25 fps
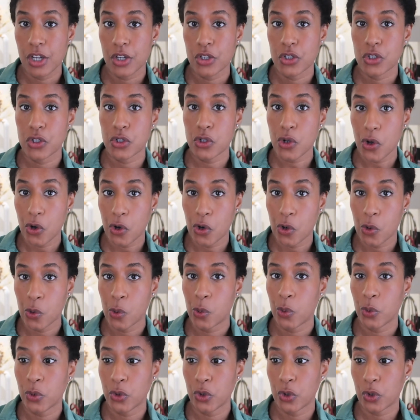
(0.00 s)

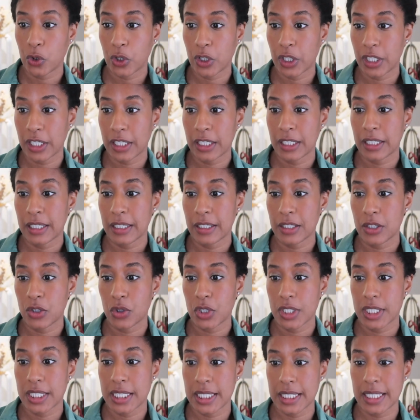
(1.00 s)
so you can
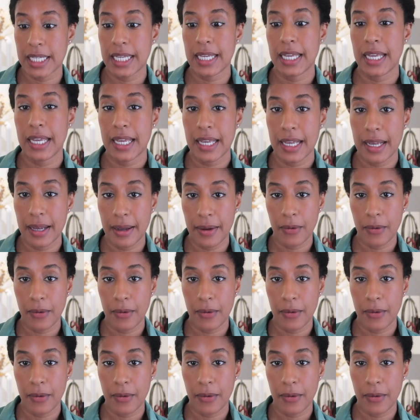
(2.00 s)
see